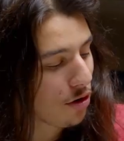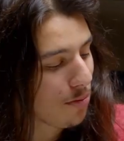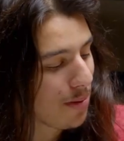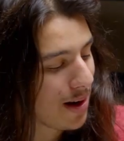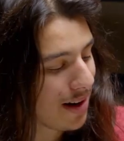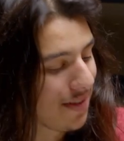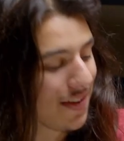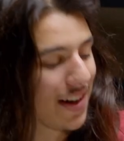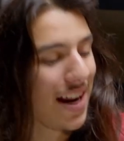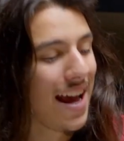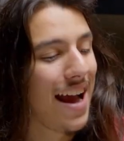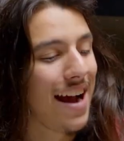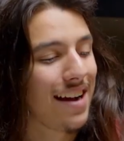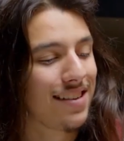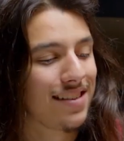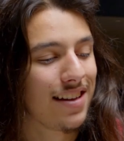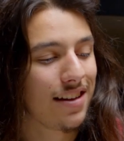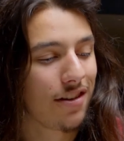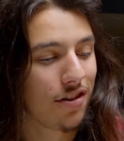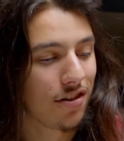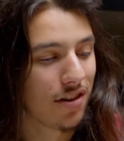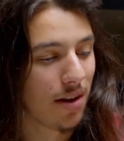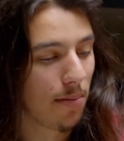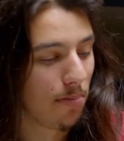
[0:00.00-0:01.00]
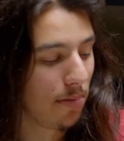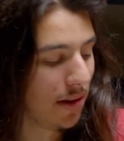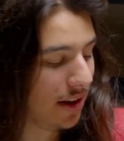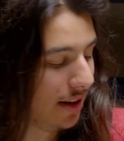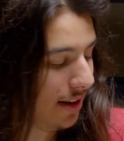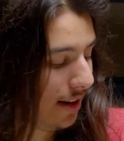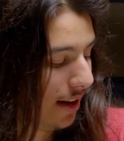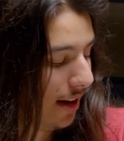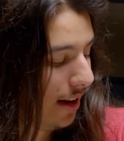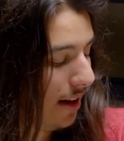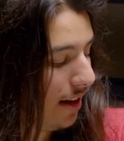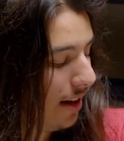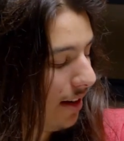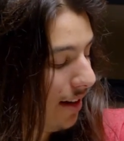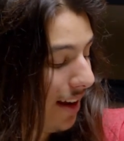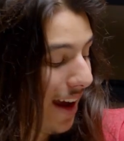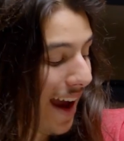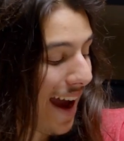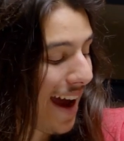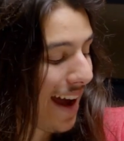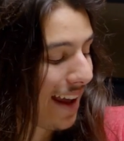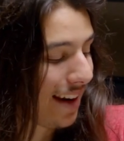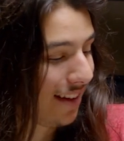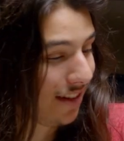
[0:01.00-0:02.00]
bit of an accent or something to
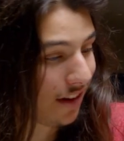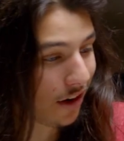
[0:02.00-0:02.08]
add a